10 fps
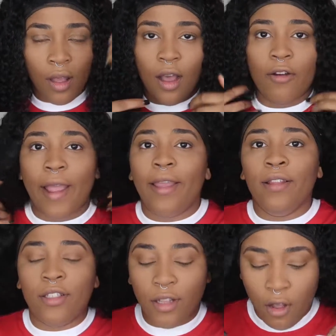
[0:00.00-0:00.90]

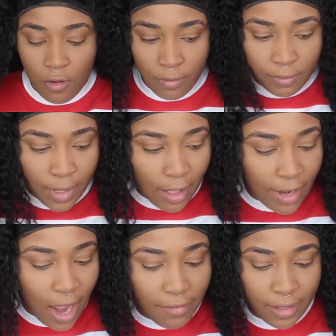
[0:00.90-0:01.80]
Alright, so now
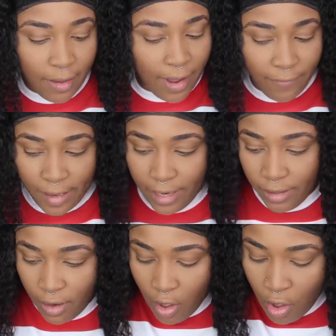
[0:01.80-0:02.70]
that I've set my
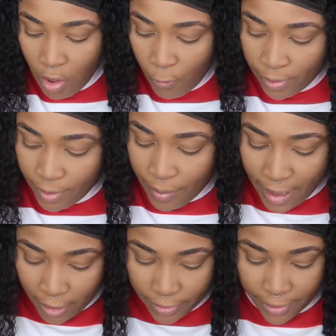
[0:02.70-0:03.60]
face with the
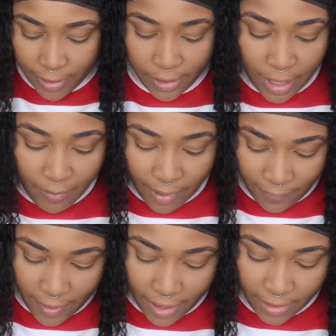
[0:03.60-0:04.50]
powder, set
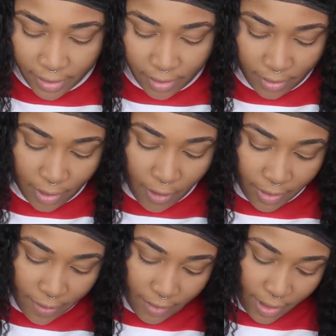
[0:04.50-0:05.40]
my face, you know,
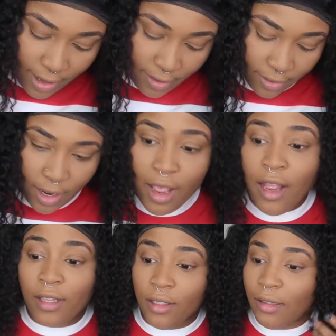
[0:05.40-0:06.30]
with everything else,
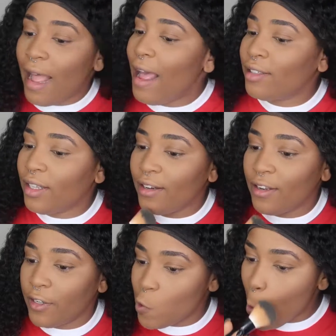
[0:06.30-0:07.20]
the last thing
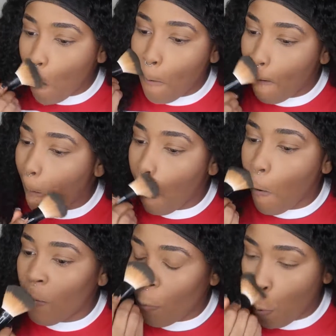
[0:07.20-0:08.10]
to do
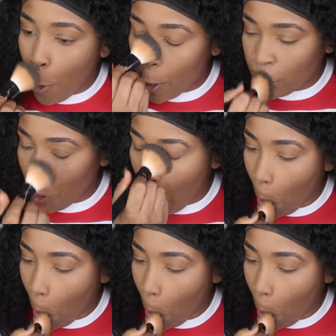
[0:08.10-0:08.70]
of course,